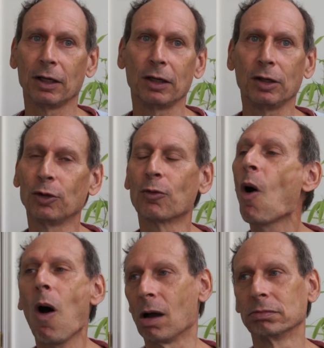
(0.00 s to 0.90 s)
you're
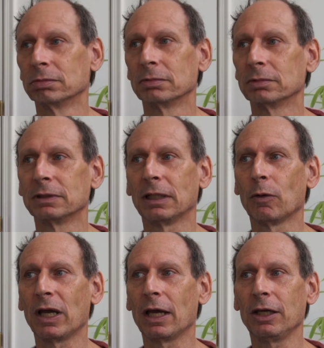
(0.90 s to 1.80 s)
wrong.
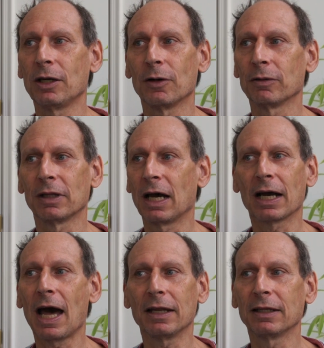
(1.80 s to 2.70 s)
You know, the
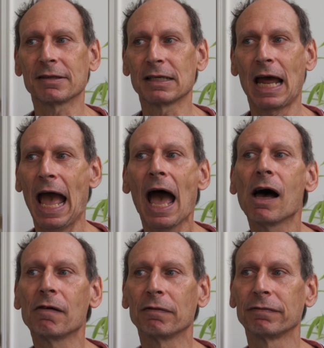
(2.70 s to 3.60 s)
Haggadah doesn't
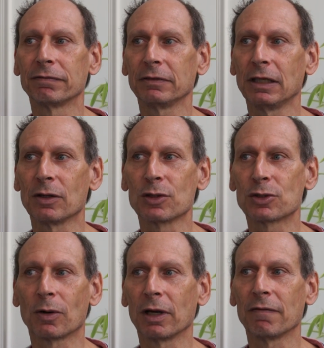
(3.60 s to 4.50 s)
have, you know, the
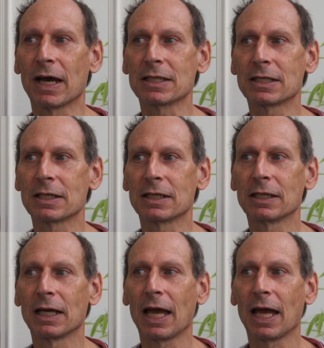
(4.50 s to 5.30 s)
story of Esther.